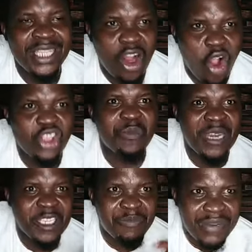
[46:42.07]
the gospel
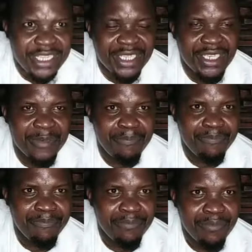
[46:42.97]
is preached.
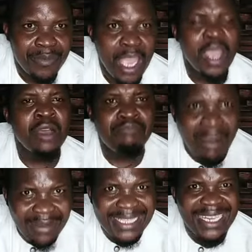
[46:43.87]

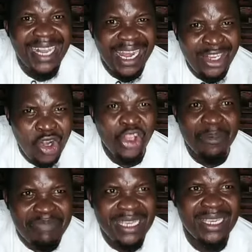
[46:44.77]
Poverty
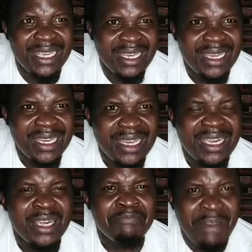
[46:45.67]
cannot be,
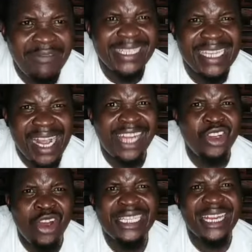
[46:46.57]
poverty
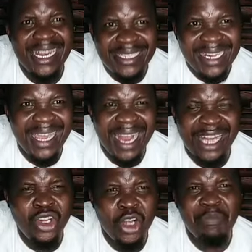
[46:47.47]
cannot, eradicate,
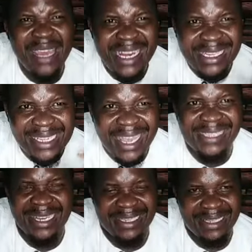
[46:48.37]
cannot be
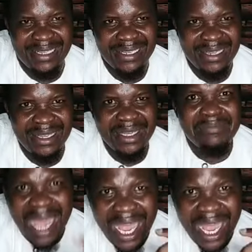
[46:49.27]
eradicated by